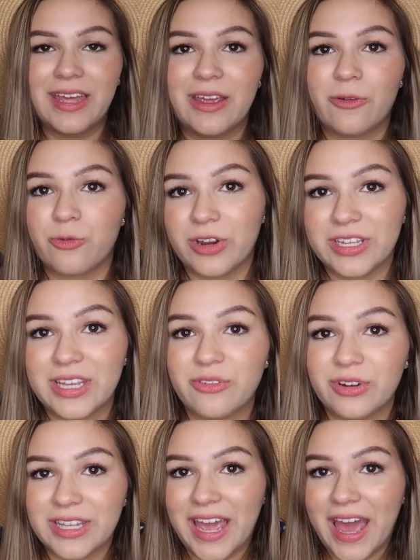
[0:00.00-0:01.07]
and it really,
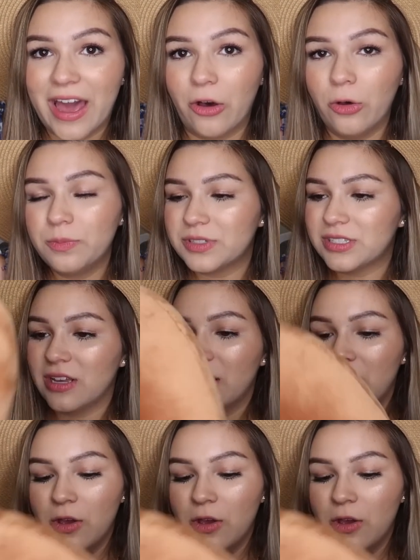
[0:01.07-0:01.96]
really helps